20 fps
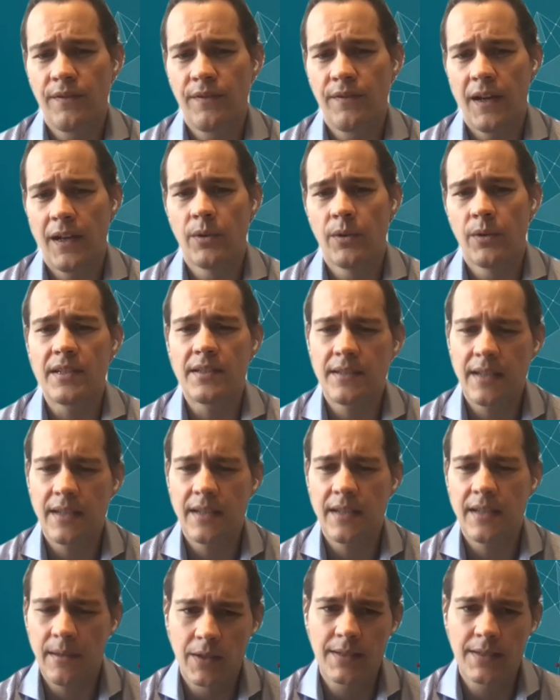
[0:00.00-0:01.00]
once we follow a
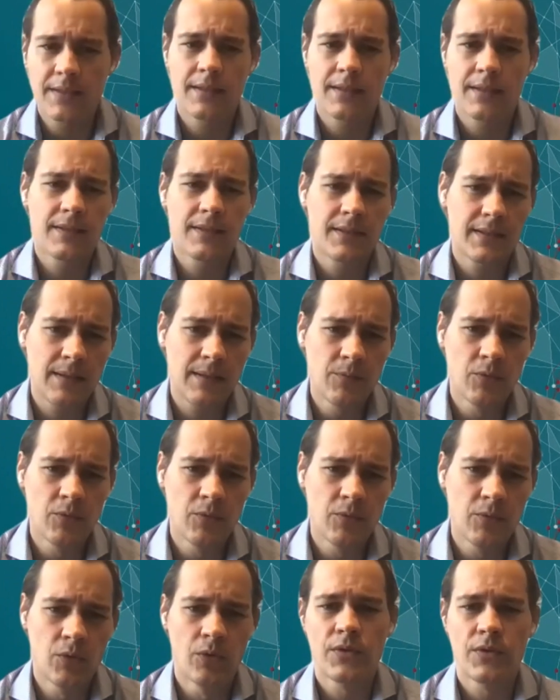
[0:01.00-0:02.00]
same risk,
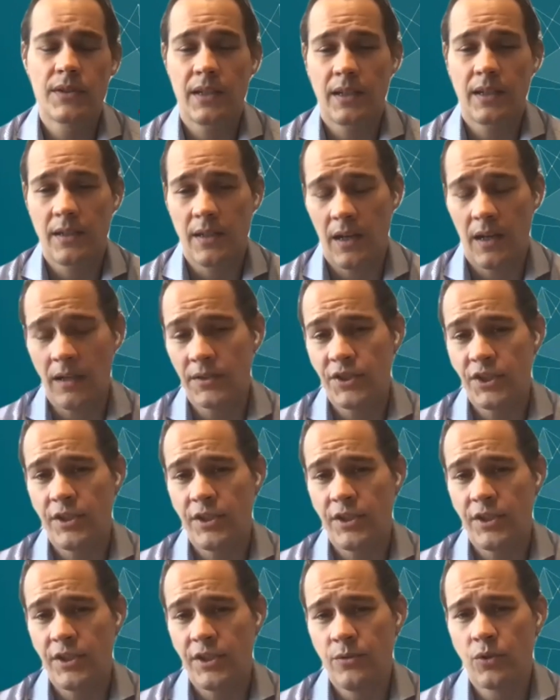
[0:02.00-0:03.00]
same rules,
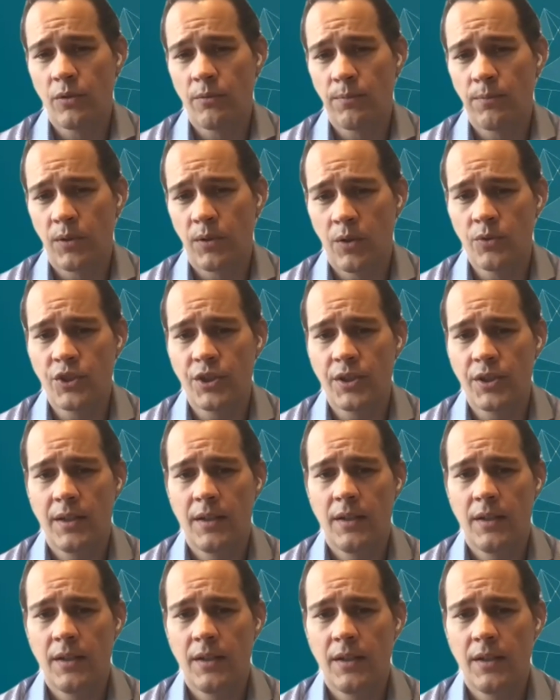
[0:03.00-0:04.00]
technology neutral
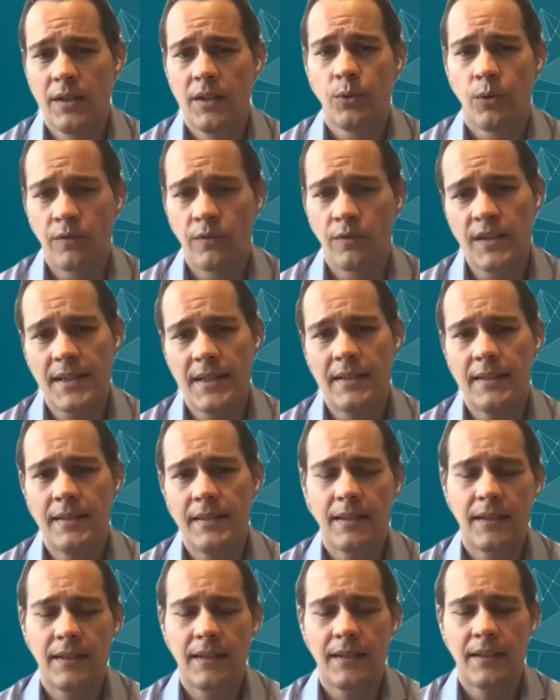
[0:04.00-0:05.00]
approach to
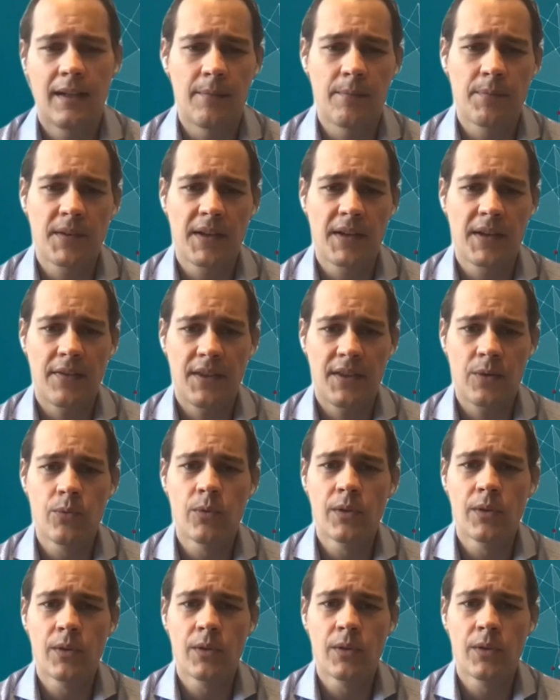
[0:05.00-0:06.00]
oversight, I
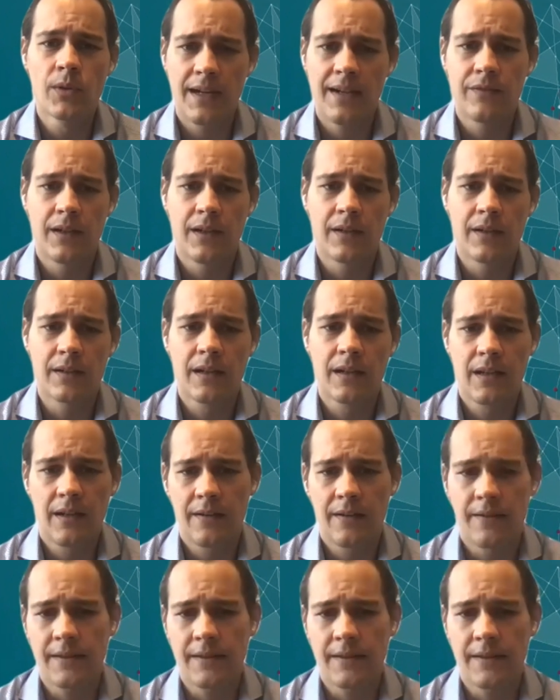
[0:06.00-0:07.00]
think we'll have
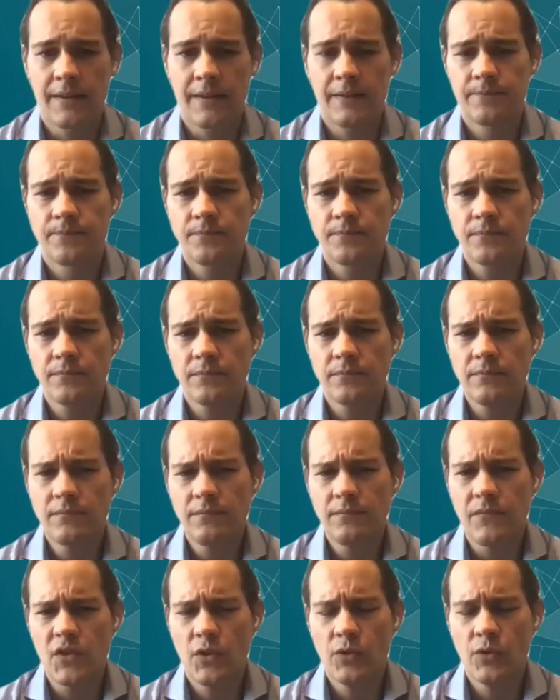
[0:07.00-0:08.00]
clarity.
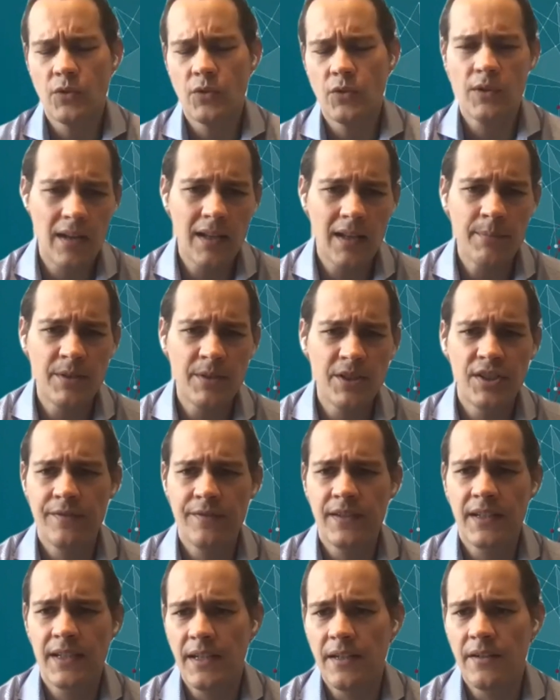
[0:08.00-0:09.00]
So now let
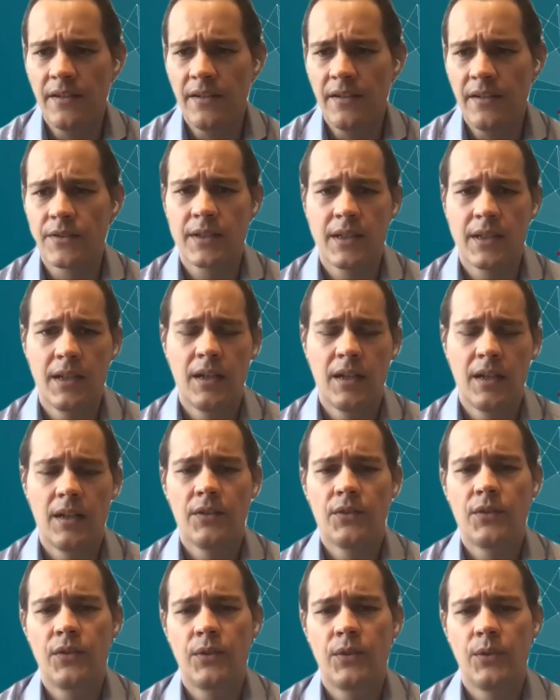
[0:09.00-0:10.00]
me shift gears
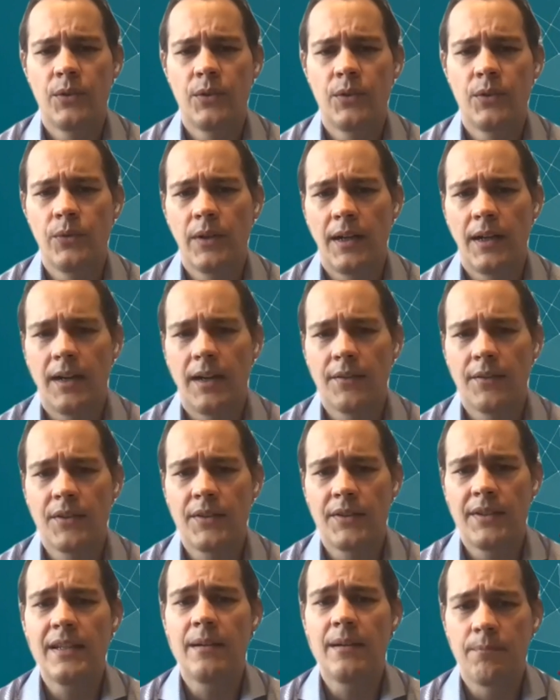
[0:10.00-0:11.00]
to
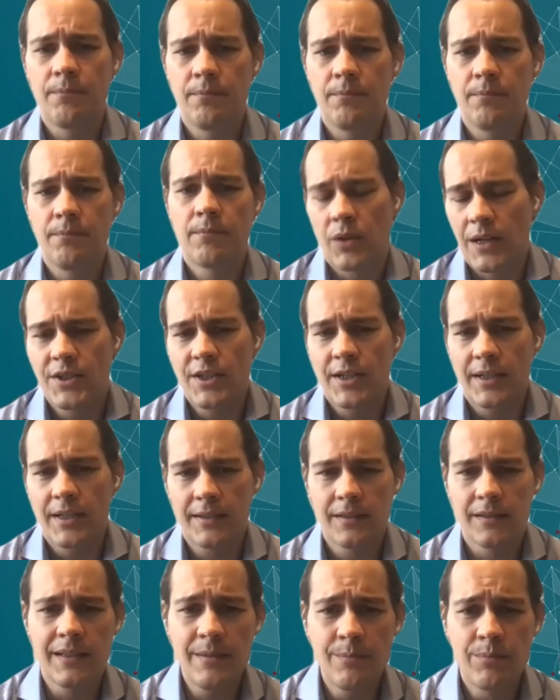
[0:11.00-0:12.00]
the DM
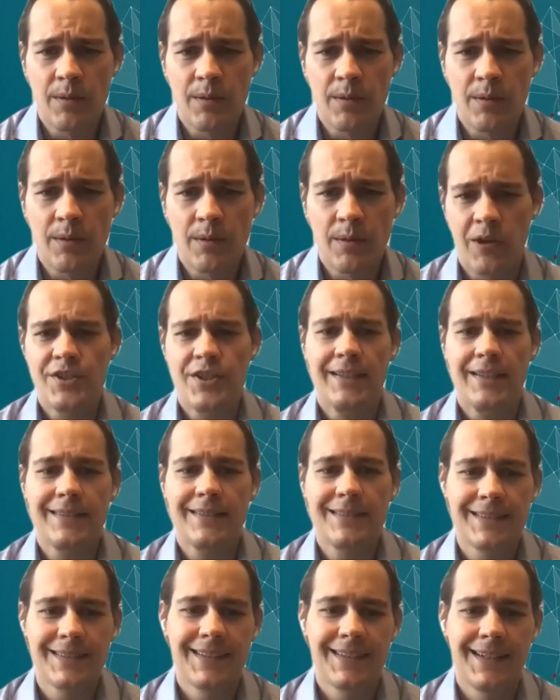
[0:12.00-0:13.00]
project, the Libra
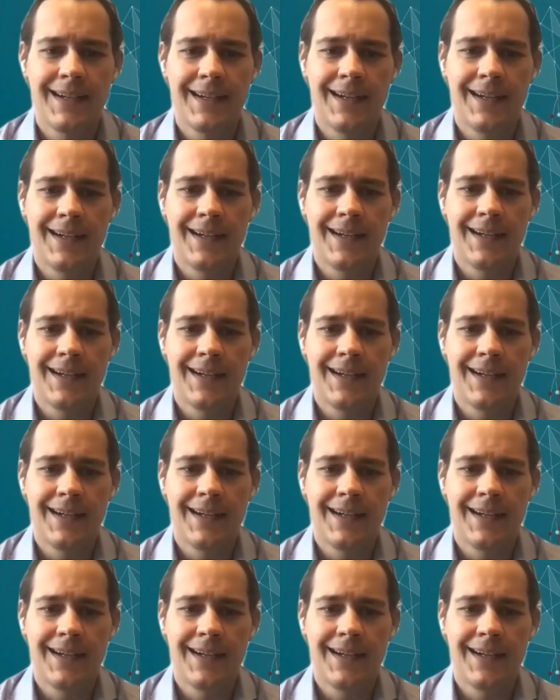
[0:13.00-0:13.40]
project.